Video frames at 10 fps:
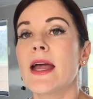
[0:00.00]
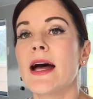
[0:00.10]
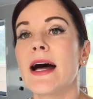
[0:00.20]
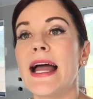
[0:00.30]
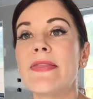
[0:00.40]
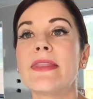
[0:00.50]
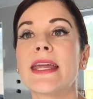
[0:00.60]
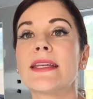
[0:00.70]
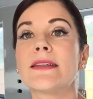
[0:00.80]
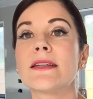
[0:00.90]
And
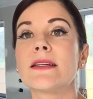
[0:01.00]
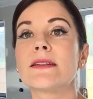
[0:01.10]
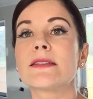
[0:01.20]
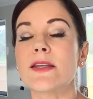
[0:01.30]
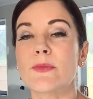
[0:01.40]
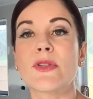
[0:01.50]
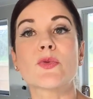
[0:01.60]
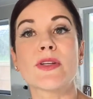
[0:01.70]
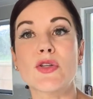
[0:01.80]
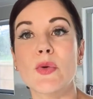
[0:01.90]
then settlements
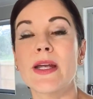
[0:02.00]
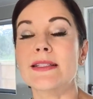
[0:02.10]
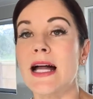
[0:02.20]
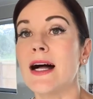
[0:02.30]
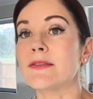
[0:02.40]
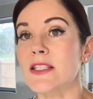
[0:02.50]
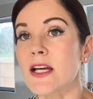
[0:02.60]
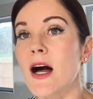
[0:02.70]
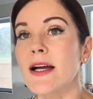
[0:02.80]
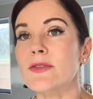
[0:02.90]
will be 2 weeks after
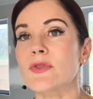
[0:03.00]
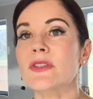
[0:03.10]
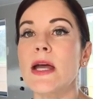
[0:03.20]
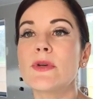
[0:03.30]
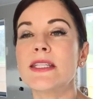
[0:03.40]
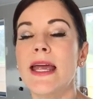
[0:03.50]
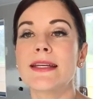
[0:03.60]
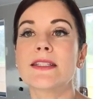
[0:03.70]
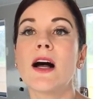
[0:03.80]
titles. That would take